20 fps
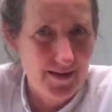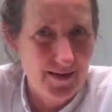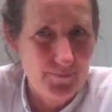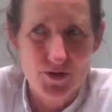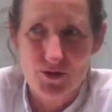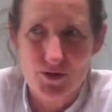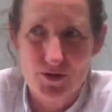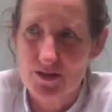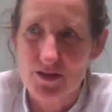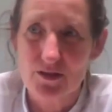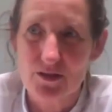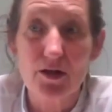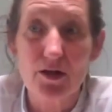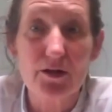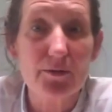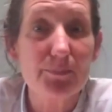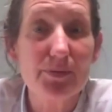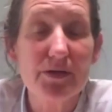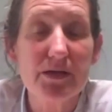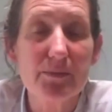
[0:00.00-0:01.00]
because a lot
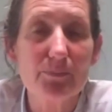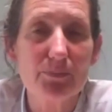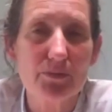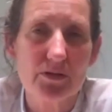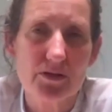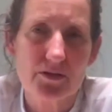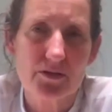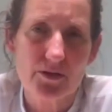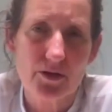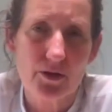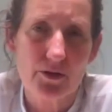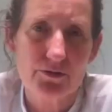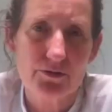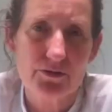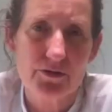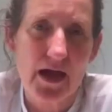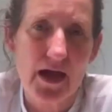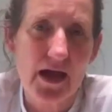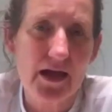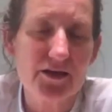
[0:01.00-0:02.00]
of people that go
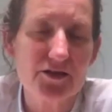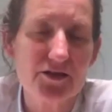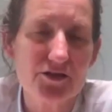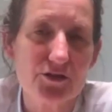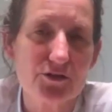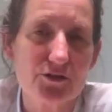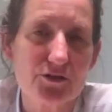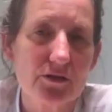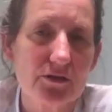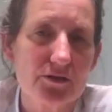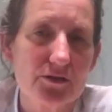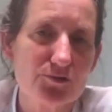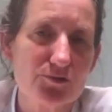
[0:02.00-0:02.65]
to Asia